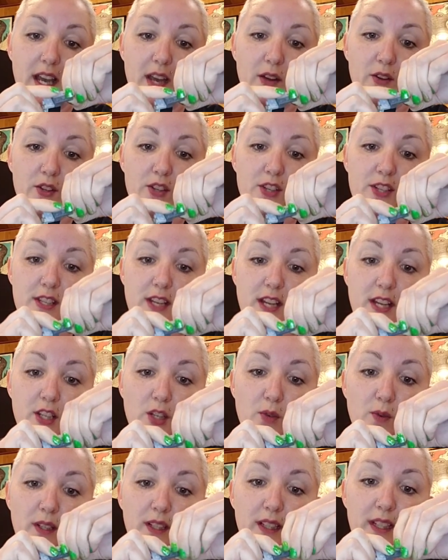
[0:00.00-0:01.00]
Outer
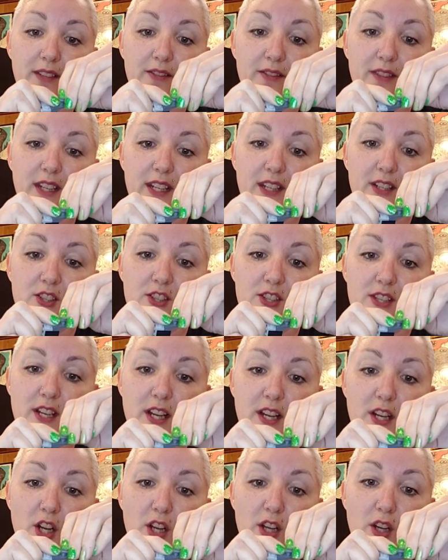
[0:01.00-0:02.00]
stud. You want to leave the inner
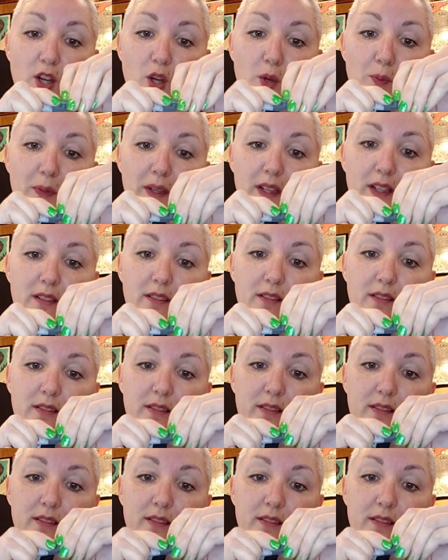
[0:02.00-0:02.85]
stud open.